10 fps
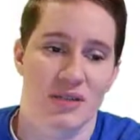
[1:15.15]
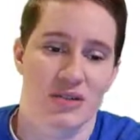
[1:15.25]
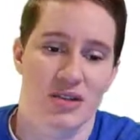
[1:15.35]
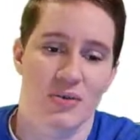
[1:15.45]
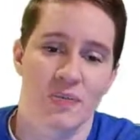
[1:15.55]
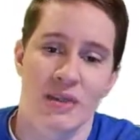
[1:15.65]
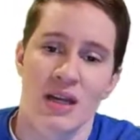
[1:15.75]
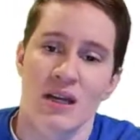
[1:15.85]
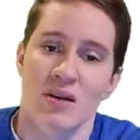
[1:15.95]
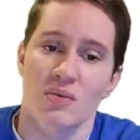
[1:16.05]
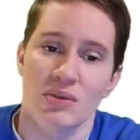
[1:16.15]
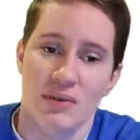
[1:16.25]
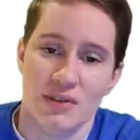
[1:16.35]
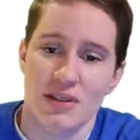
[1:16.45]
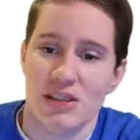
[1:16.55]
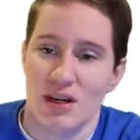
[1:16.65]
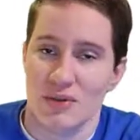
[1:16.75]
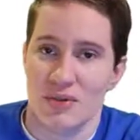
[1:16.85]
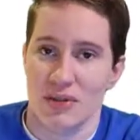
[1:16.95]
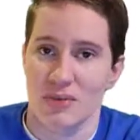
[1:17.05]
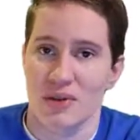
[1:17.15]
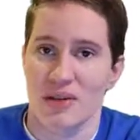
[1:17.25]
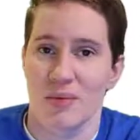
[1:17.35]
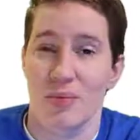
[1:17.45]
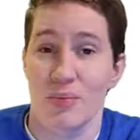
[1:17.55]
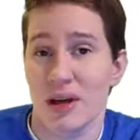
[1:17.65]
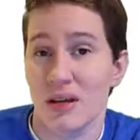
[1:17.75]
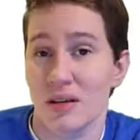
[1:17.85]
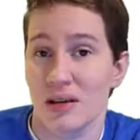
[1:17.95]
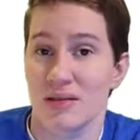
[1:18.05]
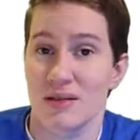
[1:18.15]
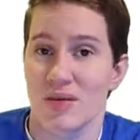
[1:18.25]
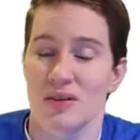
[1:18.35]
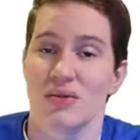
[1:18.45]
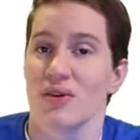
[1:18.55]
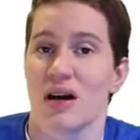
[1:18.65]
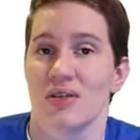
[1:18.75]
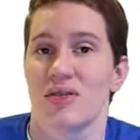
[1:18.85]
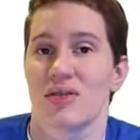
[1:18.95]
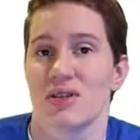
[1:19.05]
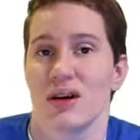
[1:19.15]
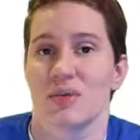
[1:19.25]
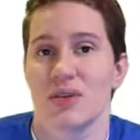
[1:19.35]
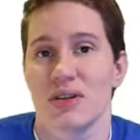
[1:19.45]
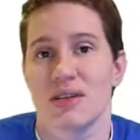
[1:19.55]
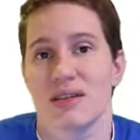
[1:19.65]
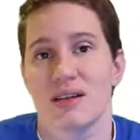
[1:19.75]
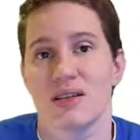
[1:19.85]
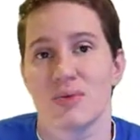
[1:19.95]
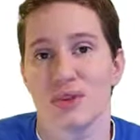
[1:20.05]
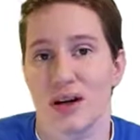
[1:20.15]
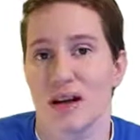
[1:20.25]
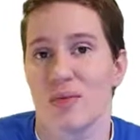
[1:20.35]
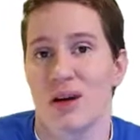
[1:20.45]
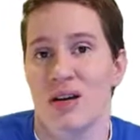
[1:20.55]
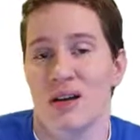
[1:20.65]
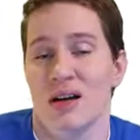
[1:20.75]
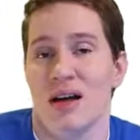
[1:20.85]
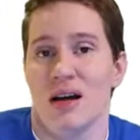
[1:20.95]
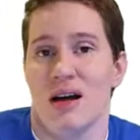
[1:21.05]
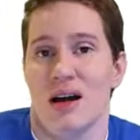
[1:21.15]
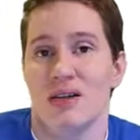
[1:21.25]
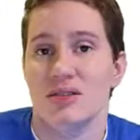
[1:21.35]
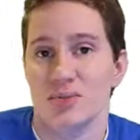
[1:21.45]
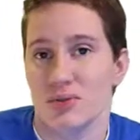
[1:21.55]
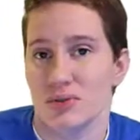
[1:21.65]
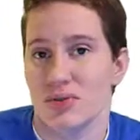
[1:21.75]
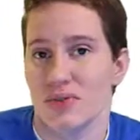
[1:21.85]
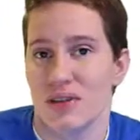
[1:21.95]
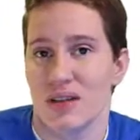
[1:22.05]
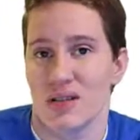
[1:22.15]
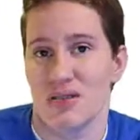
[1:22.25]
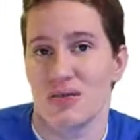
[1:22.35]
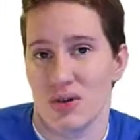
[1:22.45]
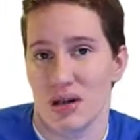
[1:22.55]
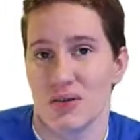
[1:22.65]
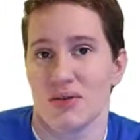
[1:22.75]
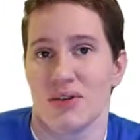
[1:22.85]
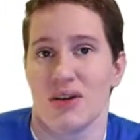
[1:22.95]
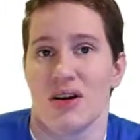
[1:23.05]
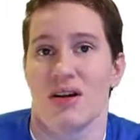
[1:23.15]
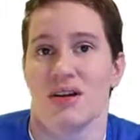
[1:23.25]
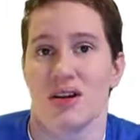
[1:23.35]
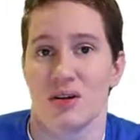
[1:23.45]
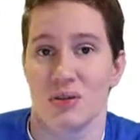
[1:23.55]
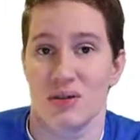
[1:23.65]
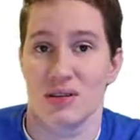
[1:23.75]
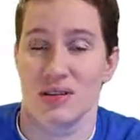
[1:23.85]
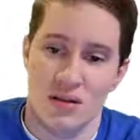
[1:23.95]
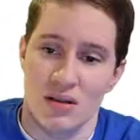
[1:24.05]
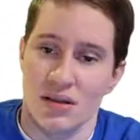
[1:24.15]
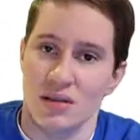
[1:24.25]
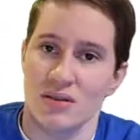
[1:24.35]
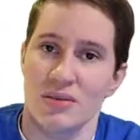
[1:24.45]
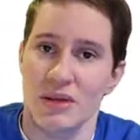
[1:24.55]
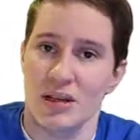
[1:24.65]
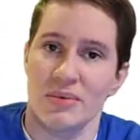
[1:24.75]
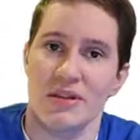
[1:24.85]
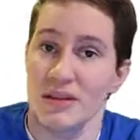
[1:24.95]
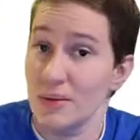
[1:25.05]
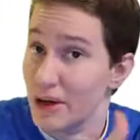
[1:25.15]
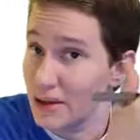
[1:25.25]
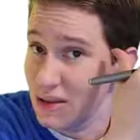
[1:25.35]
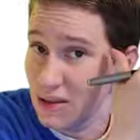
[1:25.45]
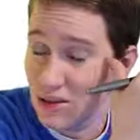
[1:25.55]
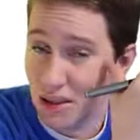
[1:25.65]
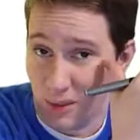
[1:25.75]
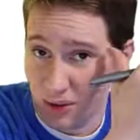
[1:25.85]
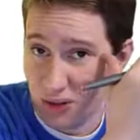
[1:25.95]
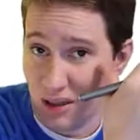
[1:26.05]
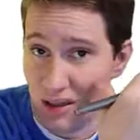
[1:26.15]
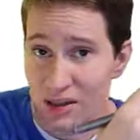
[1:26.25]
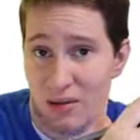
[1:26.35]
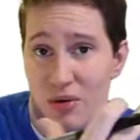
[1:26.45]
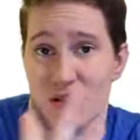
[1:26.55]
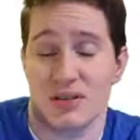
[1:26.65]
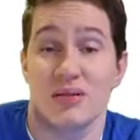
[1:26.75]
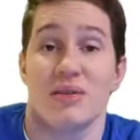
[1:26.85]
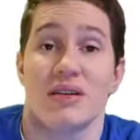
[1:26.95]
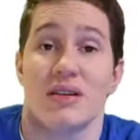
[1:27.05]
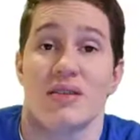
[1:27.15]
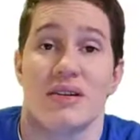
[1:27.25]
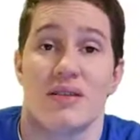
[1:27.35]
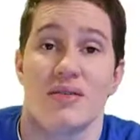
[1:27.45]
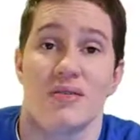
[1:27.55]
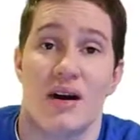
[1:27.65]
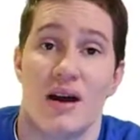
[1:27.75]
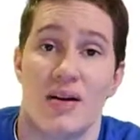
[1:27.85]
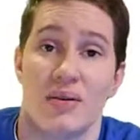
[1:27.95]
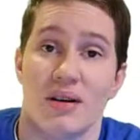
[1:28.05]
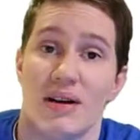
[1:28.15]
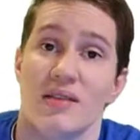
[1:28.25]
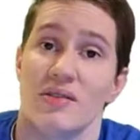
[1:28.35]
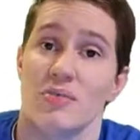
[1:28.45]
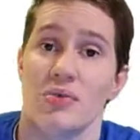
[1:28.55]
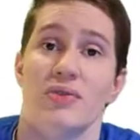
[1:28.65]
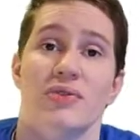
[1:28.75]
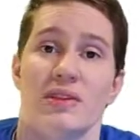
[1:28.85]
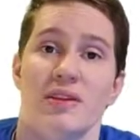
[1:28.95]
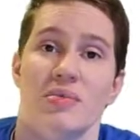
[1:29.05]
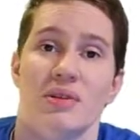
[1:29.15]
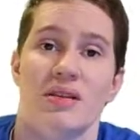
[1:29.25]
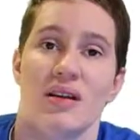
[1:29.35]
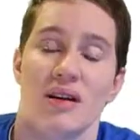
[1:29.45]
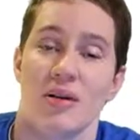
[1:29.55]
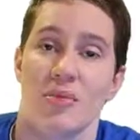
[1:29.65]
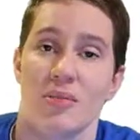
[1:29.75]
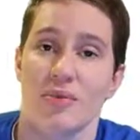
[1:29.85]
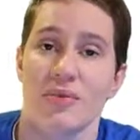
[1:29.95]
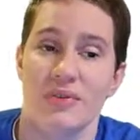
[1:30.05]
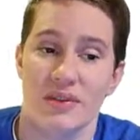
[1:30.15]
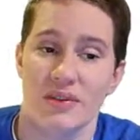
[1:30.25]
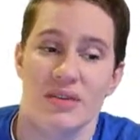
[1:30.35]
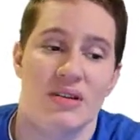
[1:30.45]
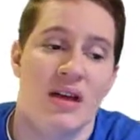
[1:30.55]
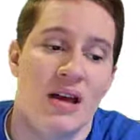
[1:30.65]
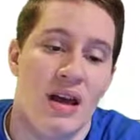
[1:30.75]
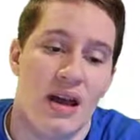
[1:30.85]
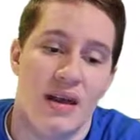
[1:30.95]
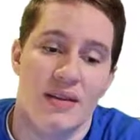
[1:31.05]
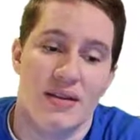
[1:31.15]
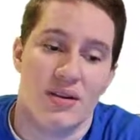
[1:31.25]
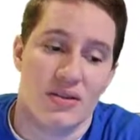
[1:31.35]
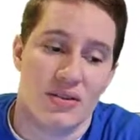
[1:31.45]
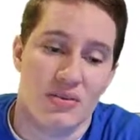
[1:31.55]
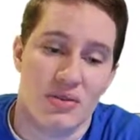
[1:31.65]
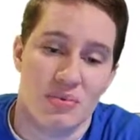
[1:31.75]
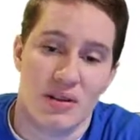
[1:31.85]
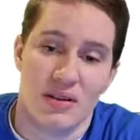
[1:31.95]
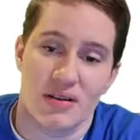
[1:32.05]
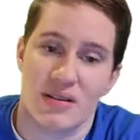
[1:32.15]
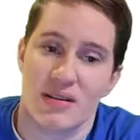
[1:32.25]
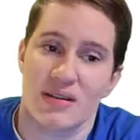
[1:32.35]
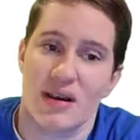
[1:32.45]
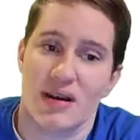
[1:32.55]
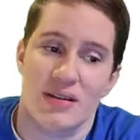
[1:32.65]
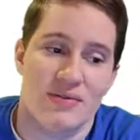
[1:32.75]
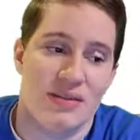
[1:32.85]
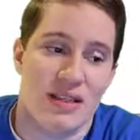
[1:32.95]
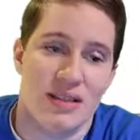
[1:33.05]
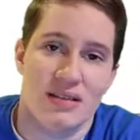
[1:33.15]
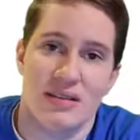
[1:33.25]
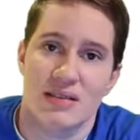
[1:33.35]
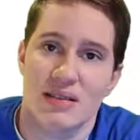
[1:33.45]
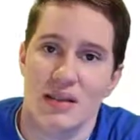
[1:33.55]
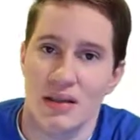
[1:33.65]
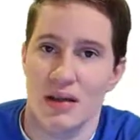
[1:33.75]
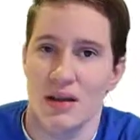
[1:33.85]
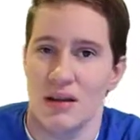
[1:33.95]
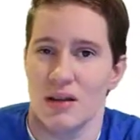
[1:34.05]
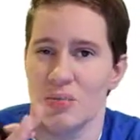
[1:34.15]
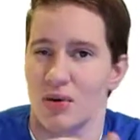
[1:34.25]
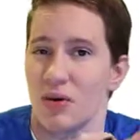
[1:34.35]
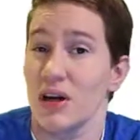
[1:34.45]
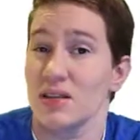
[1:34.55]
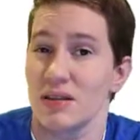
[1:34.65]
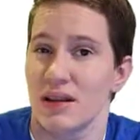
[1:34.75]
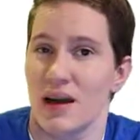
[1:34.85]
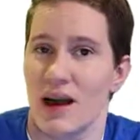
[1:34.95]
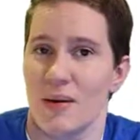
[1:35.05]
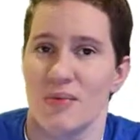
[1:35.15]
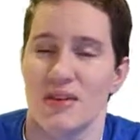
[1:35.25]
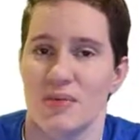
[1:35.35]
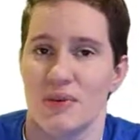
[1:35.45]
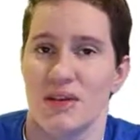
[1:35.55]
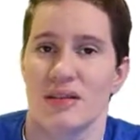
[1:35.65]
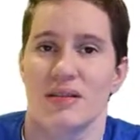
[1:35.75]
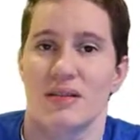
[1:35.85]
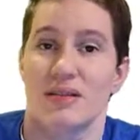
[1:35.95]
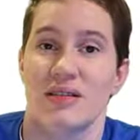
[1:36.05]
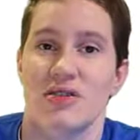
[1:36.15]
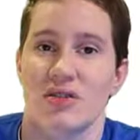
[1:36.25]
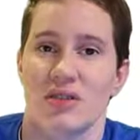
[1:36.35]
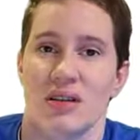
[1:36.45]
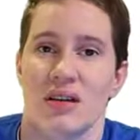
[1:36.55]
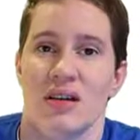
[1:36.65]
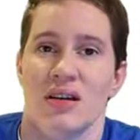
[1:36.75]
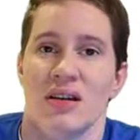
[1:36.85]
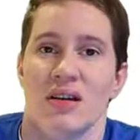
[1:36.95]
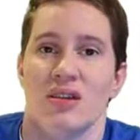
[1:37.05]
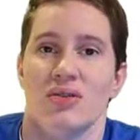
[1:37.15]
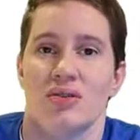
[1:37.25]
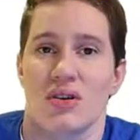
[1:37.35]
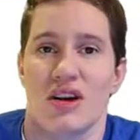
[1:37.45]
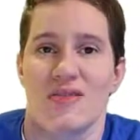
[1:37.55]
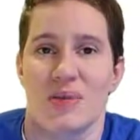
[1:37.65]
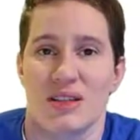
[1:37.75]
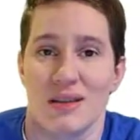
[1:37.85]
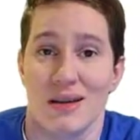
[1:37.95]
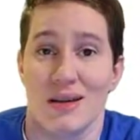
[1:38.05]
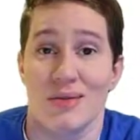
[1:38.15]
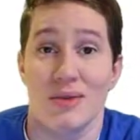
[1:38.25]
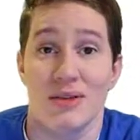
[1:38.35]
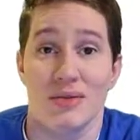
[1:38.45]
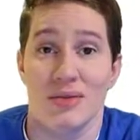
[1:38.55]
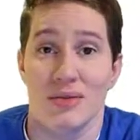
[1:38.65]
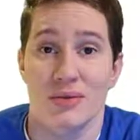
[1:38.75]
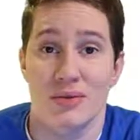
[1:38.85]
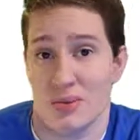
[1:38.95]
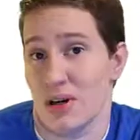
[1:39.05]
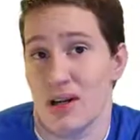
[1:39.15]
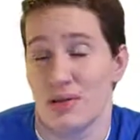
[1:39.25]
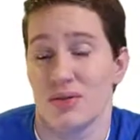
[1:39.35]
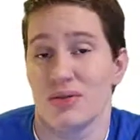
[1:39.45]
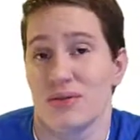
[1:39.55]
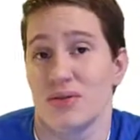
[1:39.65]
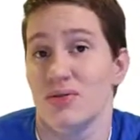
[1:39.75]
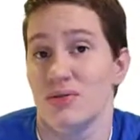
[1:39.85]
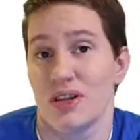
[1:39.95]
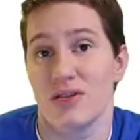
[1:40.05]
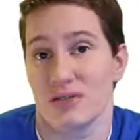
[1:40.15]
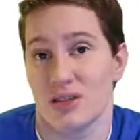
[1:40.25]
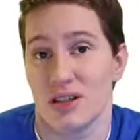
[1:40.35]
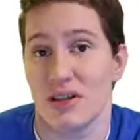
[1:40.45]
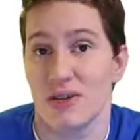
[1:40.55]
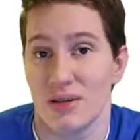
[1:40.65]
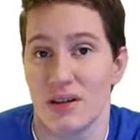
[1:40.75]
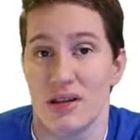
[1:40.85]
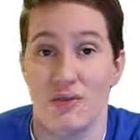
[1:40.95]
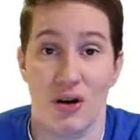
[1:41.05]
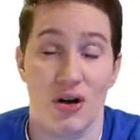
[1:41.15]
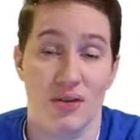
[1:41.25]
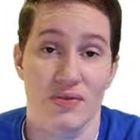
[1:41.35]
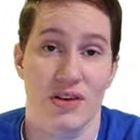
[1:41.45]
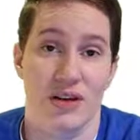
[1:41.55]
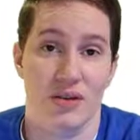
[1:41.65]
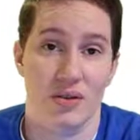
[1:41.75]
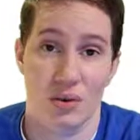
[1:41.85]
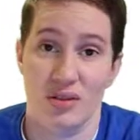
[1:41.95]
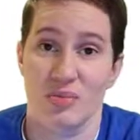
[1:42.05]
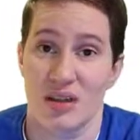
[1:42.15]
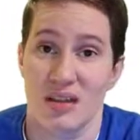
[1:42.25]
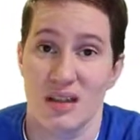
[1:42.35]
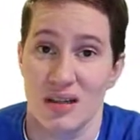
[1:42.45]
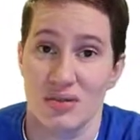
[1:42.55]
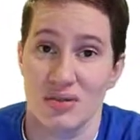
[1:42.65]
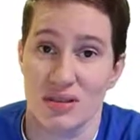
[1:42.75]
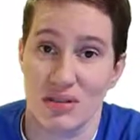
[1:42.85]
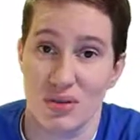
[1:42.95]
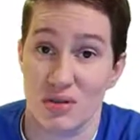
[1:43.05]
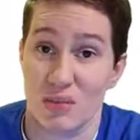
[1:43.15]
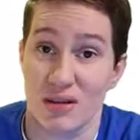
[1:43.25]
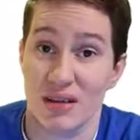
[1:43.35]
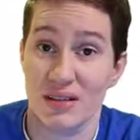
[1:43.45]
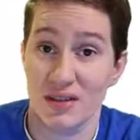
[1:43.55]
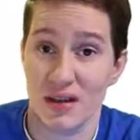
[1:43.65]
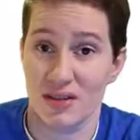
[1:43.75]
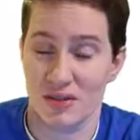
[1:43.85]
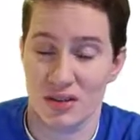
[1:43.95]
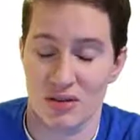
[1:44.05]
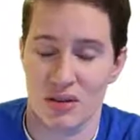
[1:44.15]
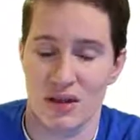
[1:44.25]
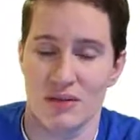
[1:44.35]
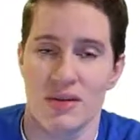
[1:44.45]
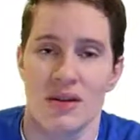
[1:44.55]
So when we were in geometry, one of the big things that we do in high school geometry these days is we talk about how to prove that two triangles are congruent. So we make a big deal about it in geometry, I think partially because of how nice the proofs tend to be. They help our proof skills. And then also just because it's kind of neat to see the progression that happens, because essentially you start off by saying we know two triangles or two figures are congruent if all of their corresponding angles and corresponding sides are congruent.